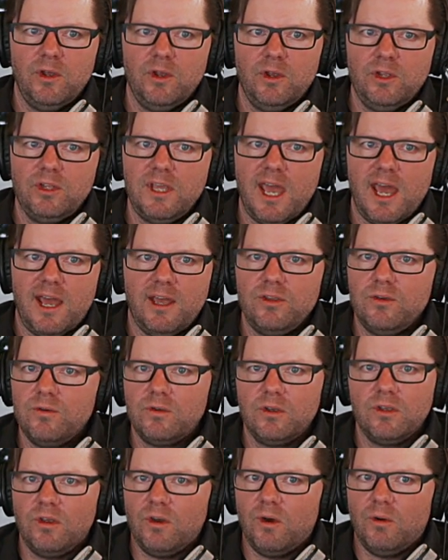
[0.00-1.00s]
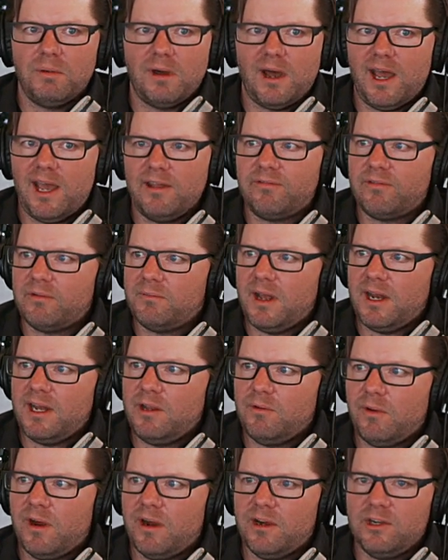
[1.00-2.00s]
yeah, you can go buy it from
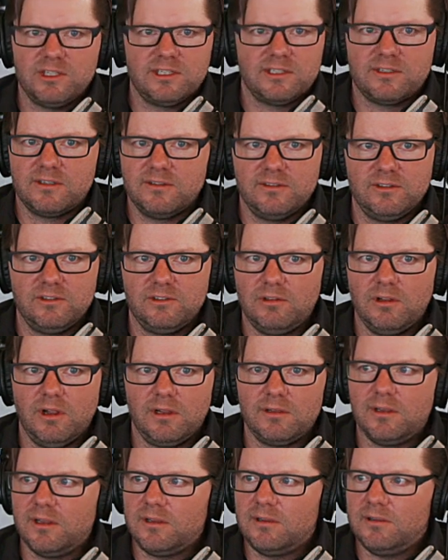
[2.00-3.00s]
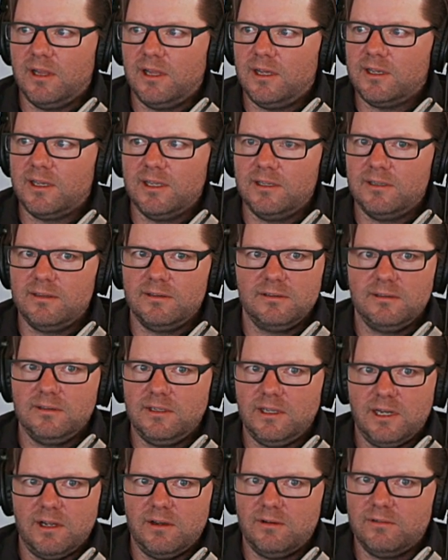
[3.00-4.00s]
anywhere and just glug and,
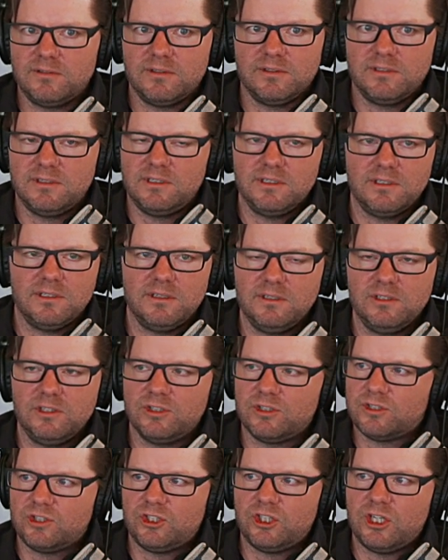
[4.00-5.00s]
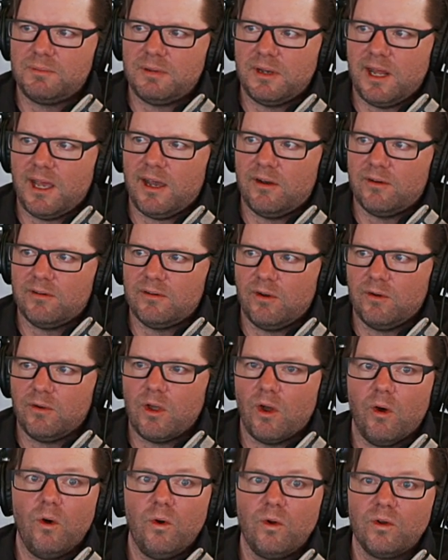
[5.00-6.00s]
you know, just ship it out. Okay,
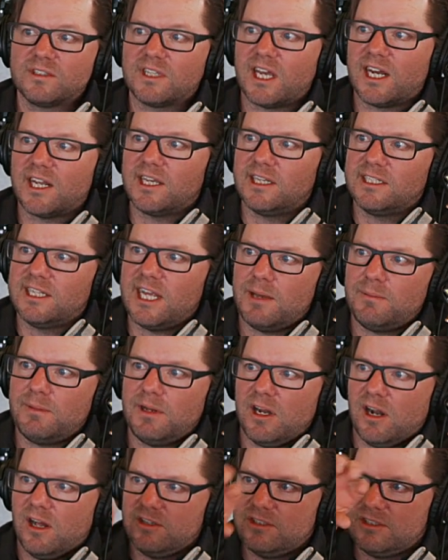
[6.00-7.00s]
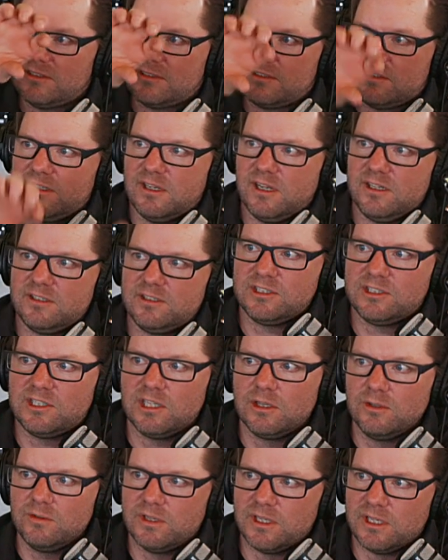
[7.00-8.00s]
oh, it's got a contaminant. I'll
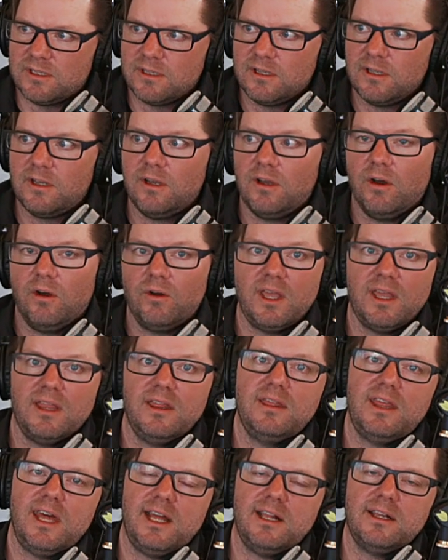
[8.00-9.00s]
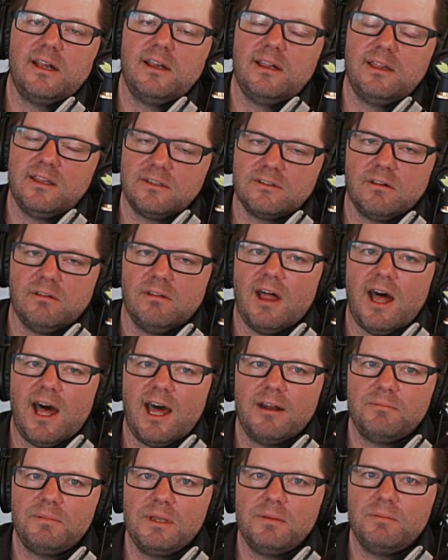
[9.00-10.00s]
dilute it. Okay, there's a lot
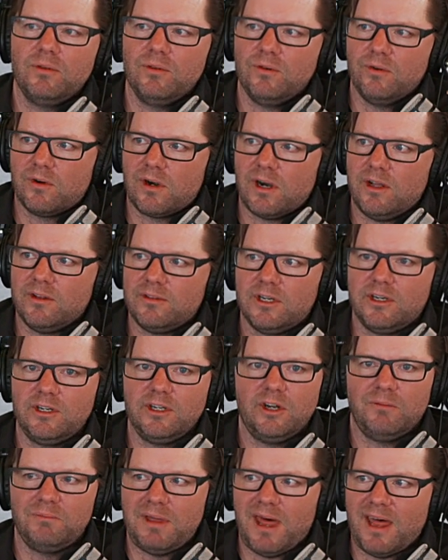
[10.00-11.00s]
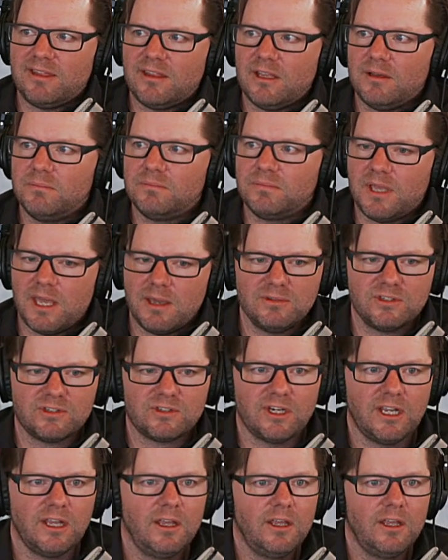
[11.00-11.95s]
of people who are out there. You know, bathtub chemistry.